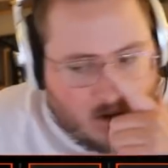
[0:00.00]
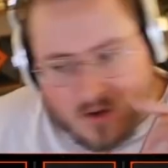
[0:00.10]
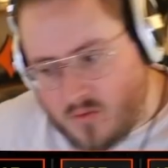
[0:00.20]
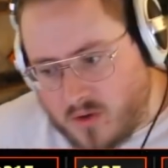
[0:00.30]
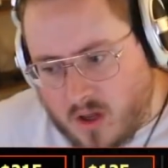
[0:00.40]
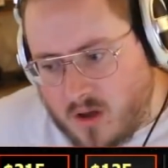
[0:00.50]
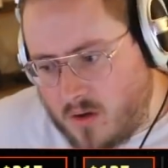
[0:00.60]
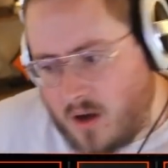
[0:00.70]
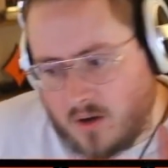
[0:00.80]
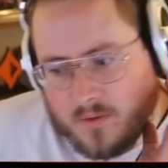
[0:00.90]
Oh
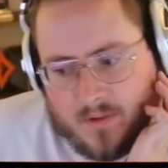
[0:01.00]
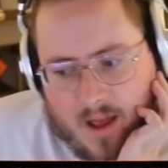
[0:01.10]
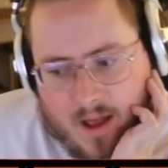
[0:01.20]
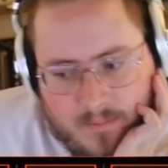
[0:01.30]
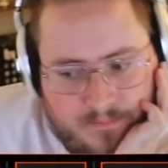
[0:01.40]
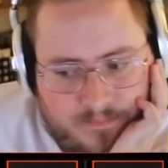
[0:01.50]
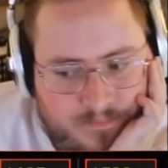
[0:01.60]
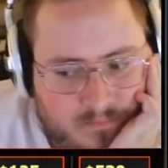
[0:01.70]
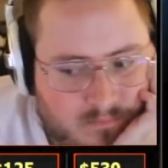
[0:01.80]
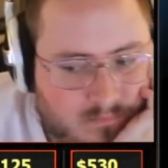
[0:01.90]
no, awkward flop.
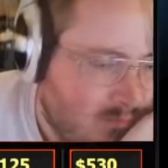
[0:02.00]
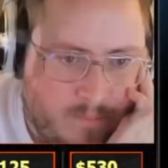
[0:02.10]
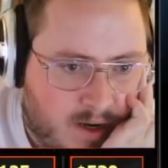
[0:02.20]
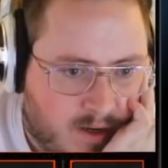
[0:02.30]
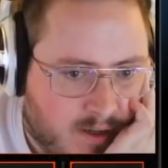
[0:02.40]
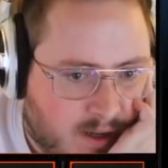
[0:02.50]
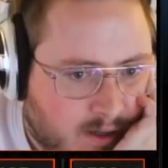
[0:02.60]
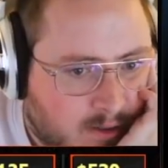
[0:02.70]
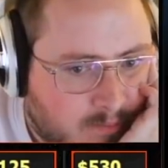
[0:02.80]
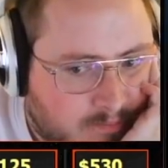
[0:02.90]
Pair and a
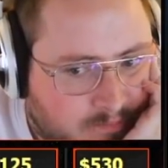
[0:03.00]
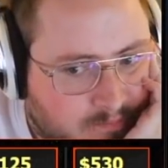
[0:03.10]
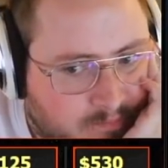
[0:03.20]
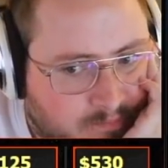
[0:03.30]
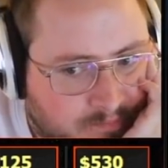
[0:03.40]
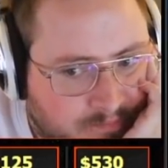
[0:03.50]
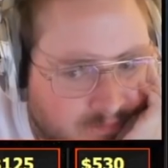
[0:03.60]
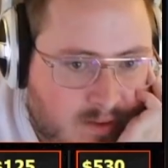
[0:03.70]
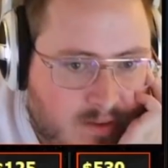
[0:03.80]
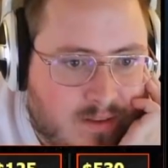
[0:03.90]
gutter.
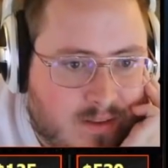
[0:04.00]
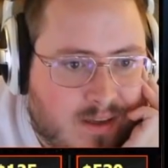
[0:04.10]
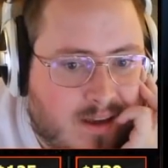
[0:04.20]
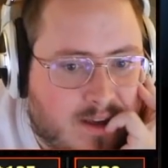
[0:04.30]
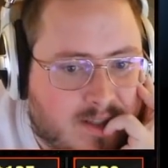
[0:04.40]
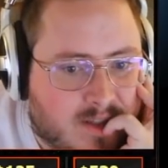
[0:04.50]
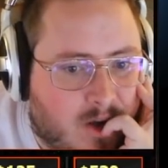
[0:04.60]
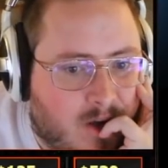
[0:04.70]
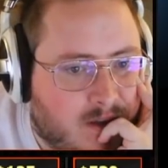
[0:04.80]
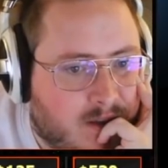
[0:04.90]
Yeah, I guess
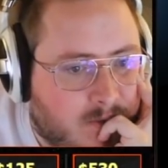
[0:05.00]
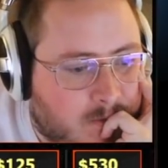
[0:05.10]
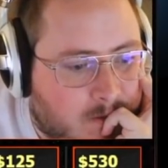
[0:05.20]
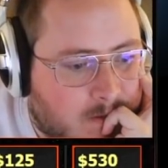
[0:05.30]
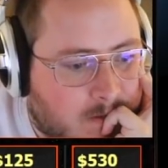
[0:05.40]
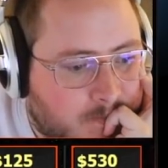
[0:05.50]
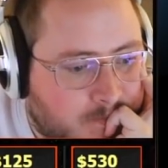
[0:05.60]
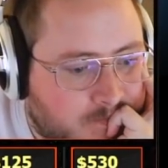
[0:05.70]
call and then fold.